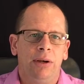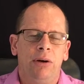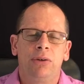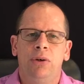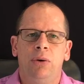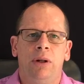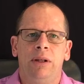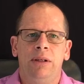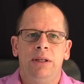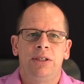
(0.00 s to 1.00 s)
Oh,
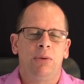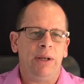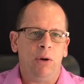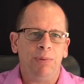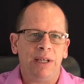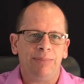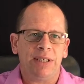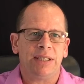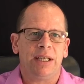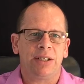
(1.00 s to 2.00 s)
cool. So we opened up
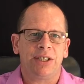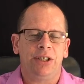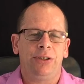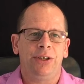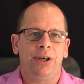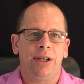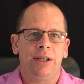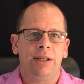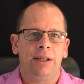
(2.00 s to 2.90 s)
this little cylinder.